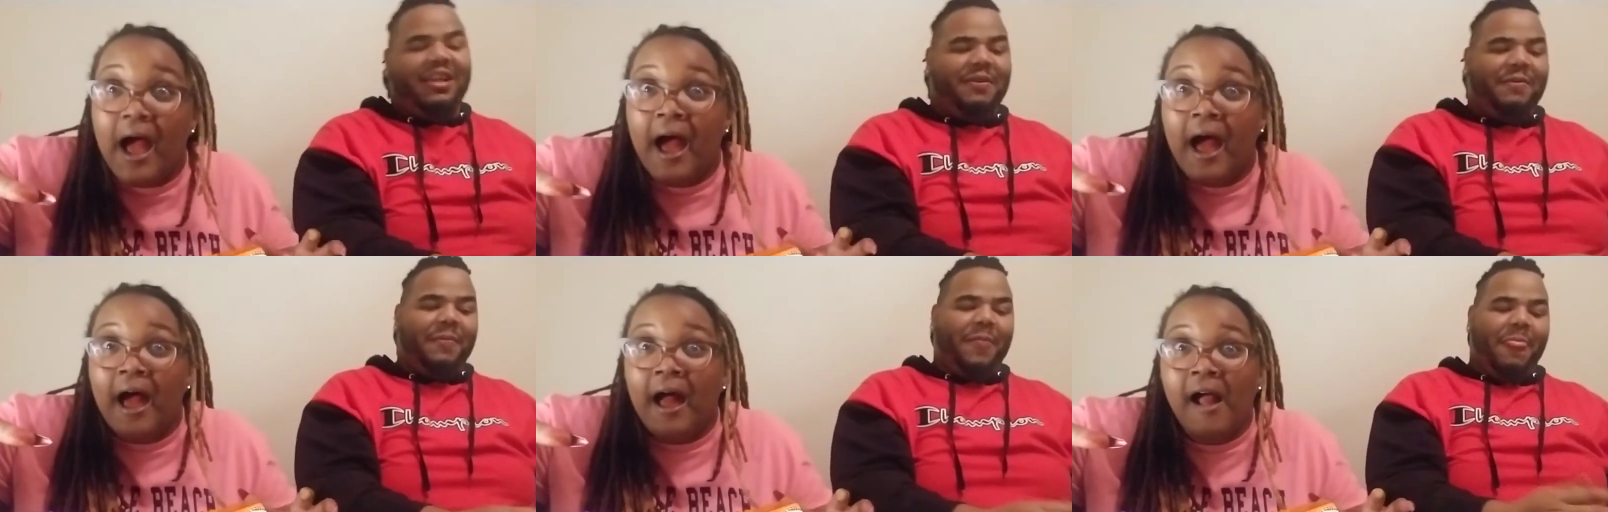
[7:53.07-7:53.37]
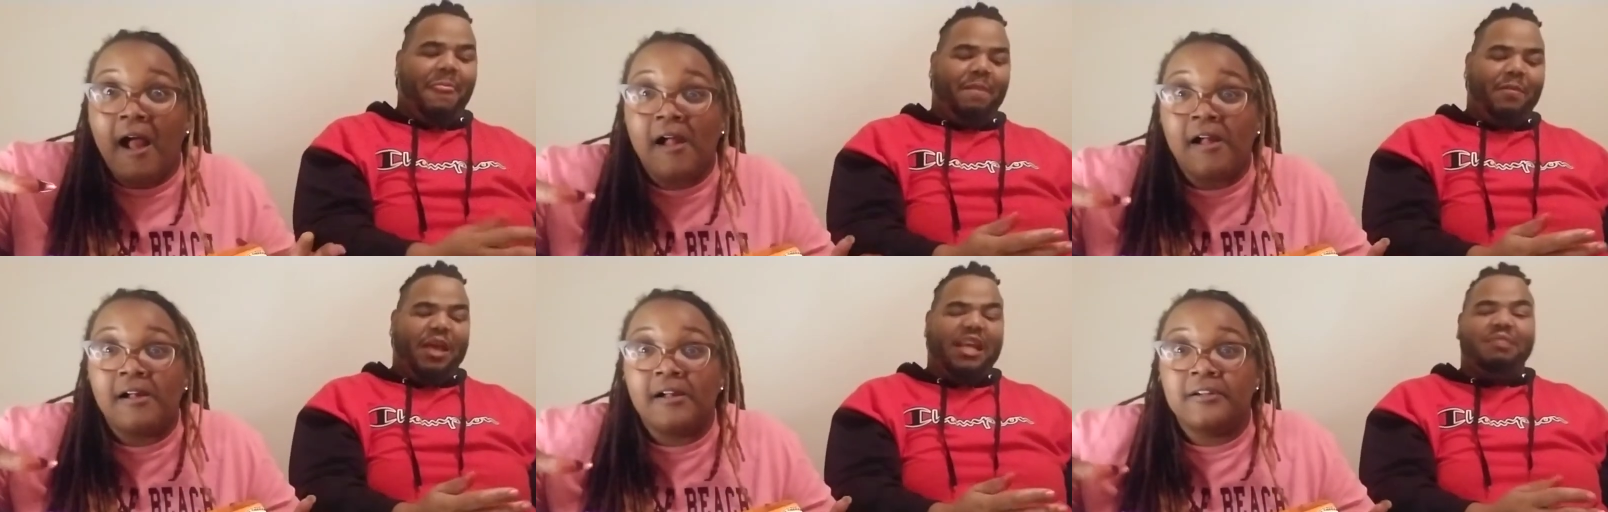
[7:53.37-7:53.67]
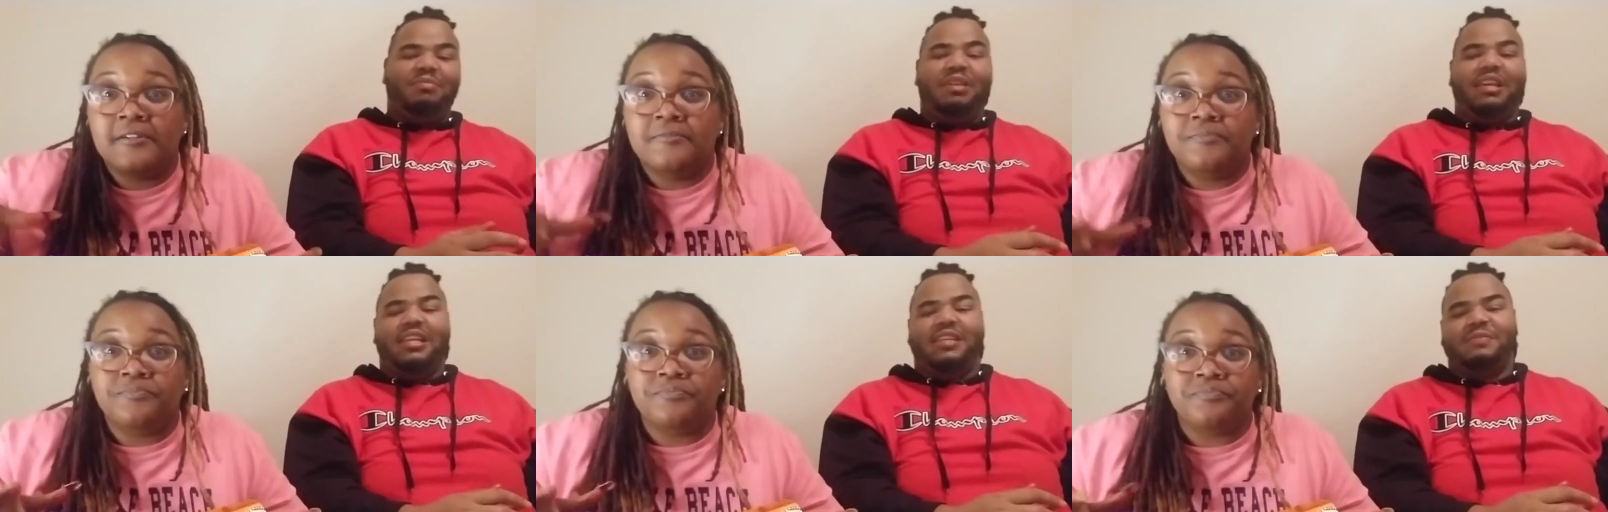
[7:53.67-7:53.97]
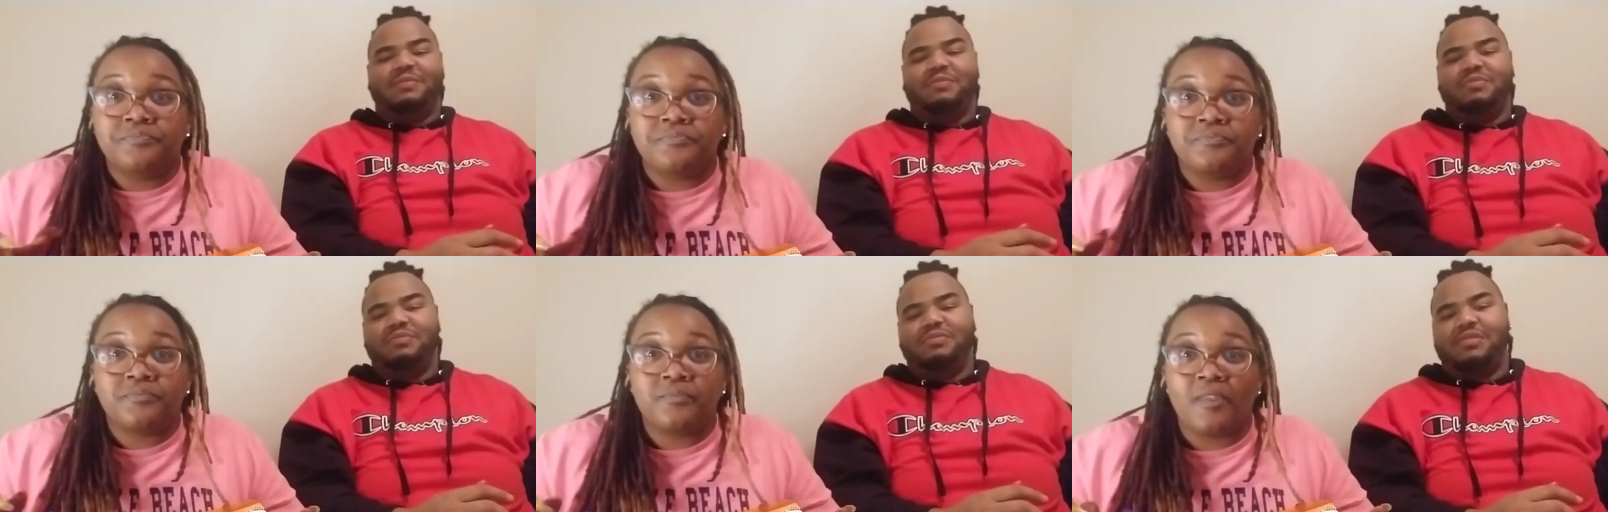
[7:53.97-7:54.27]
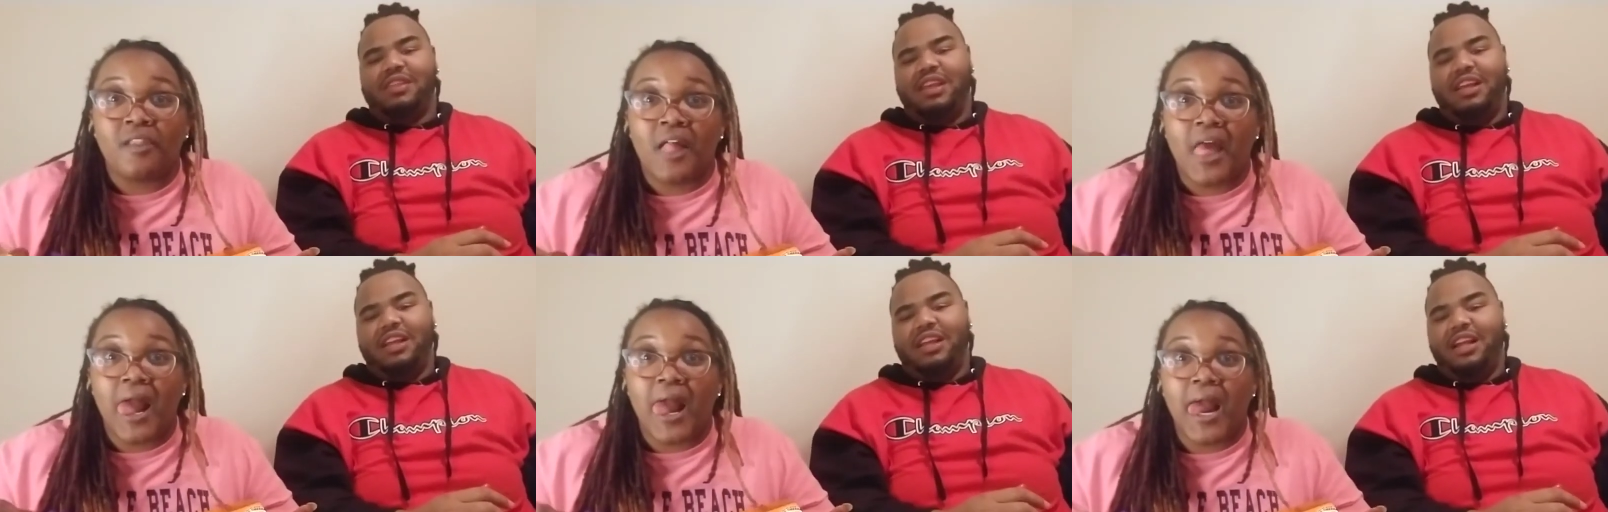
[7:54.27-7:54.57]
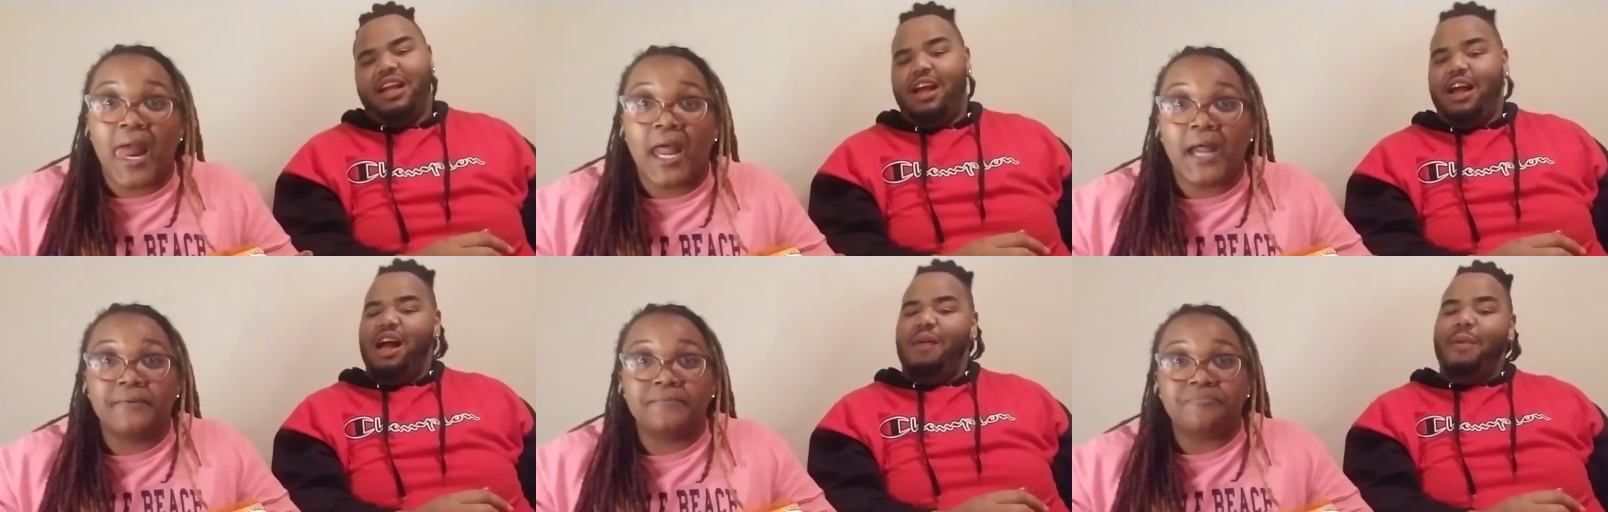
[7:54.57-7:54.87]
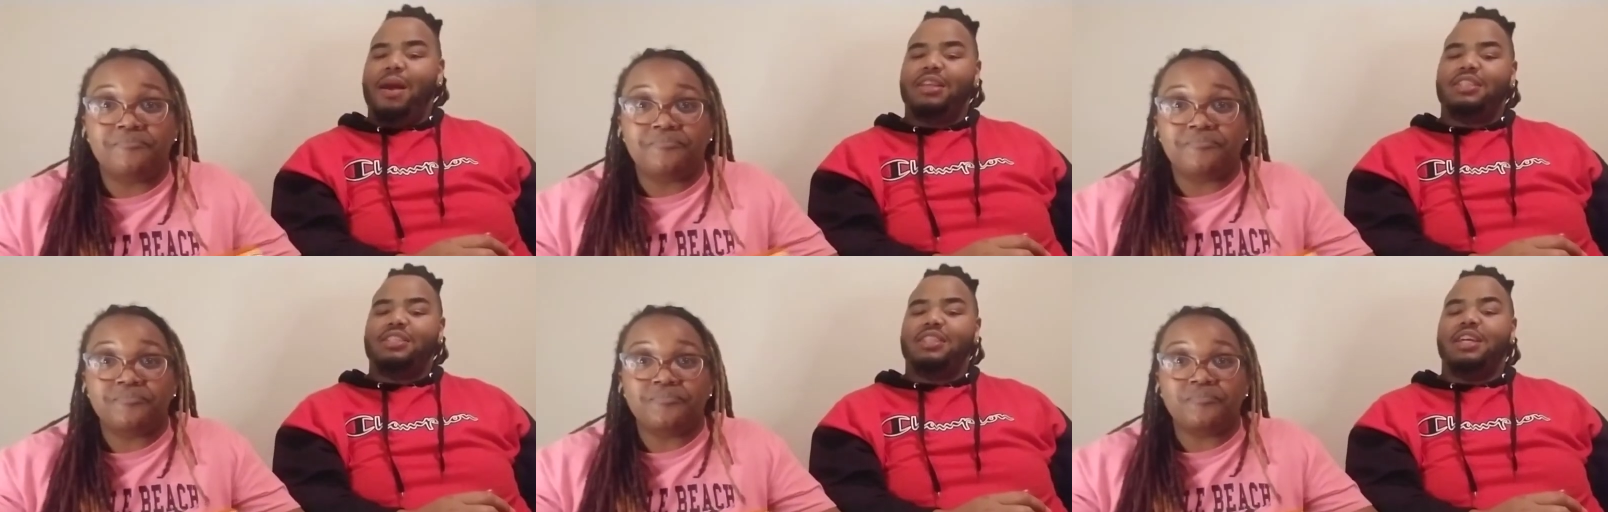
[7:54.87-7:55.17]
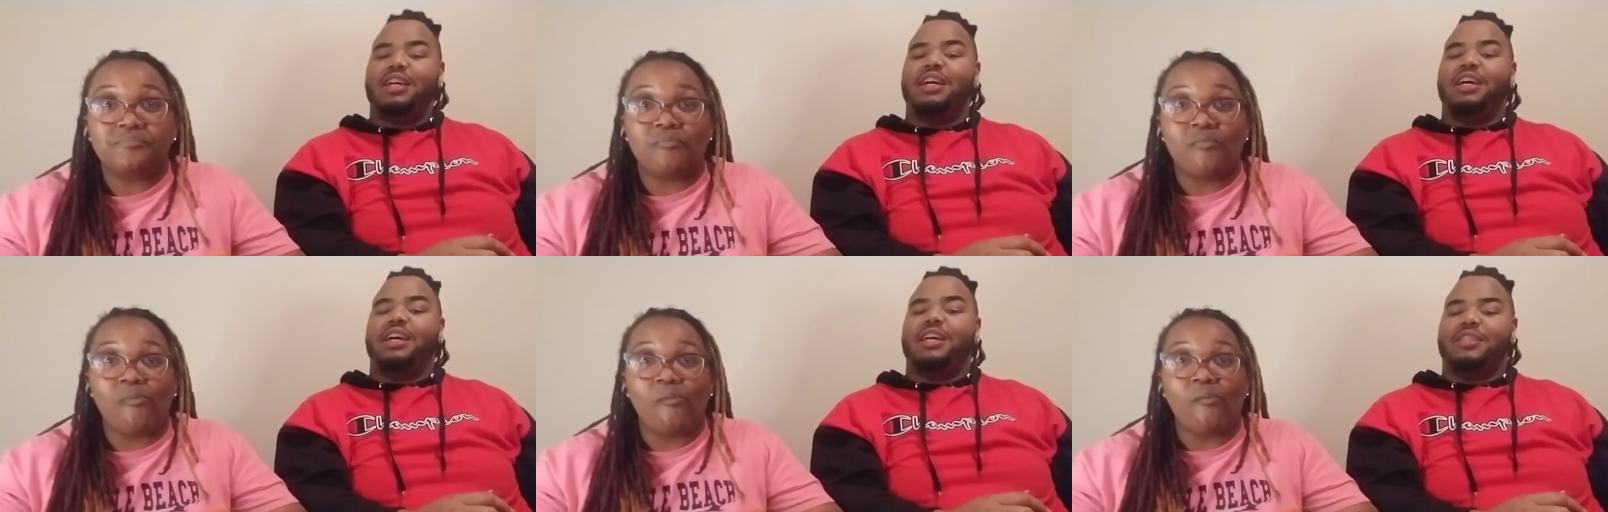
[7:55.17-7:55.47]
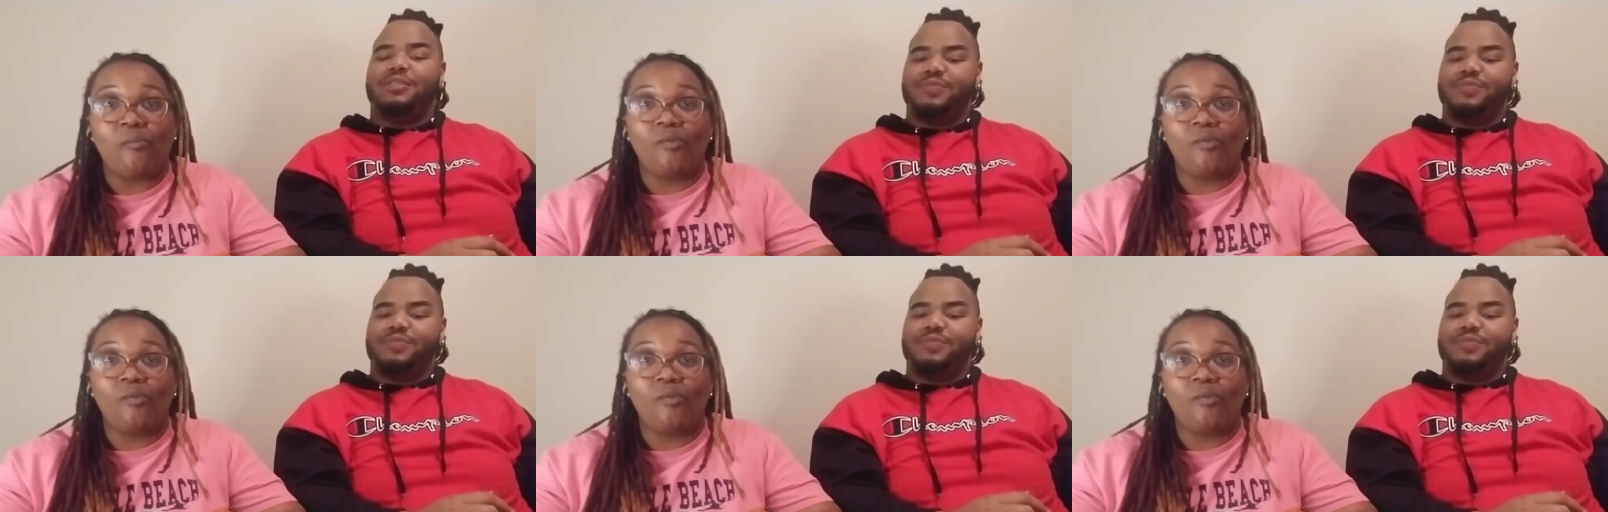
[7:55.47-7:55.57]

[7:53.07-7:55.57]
Speaker 1: game. That's me. I'm like, son.